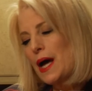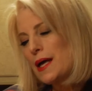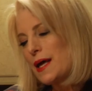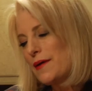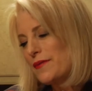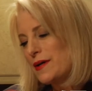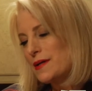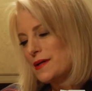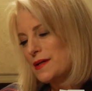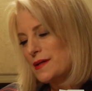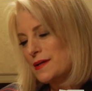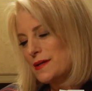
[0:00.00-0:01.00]
I have
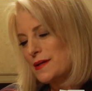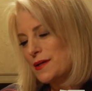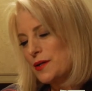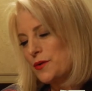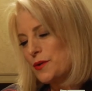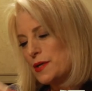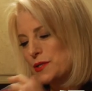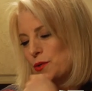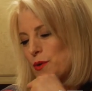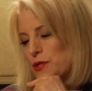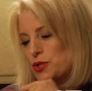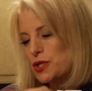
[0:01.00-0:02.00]
a, a, a curious
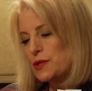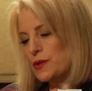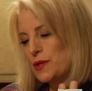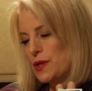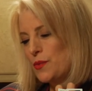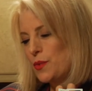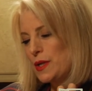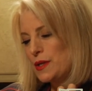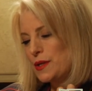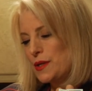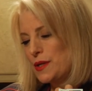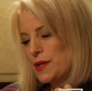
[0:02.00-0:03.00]
question.
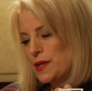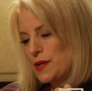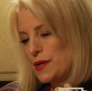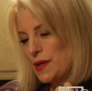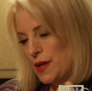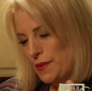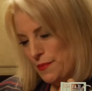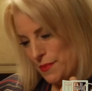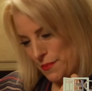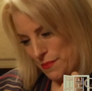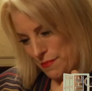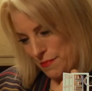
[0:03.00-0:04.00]
When uh,
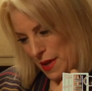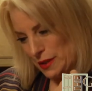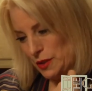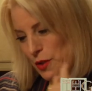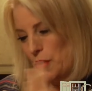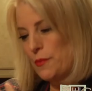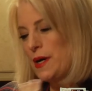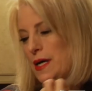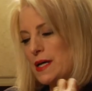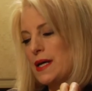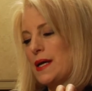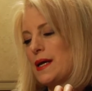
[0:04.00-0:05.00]

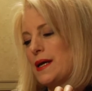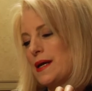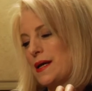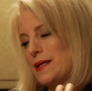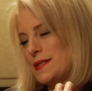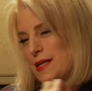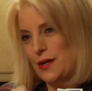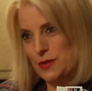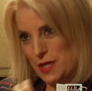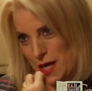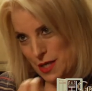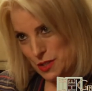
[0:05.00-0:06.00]
melanoma is now
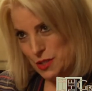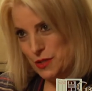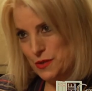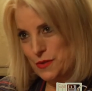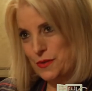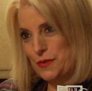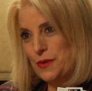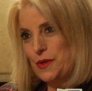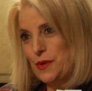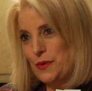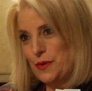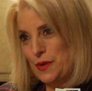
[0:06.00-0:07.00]
tied to you
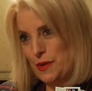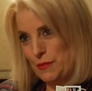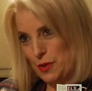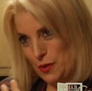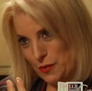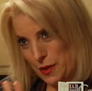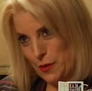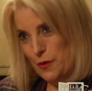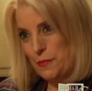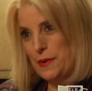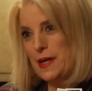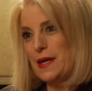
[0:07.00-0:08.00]
know
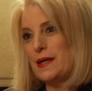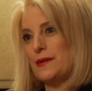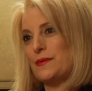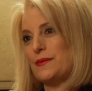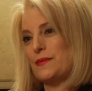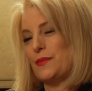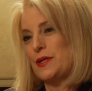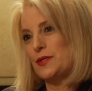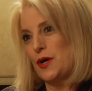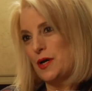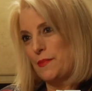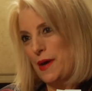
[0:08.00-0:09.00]
immunotherapy, and we
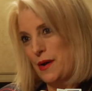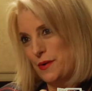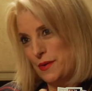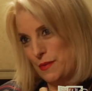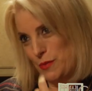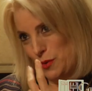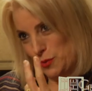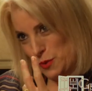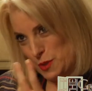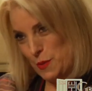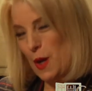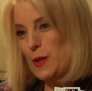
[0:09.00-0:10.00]
talk about immune
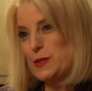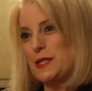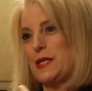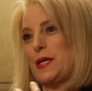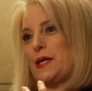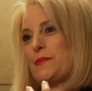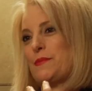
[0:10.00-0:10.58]
response and the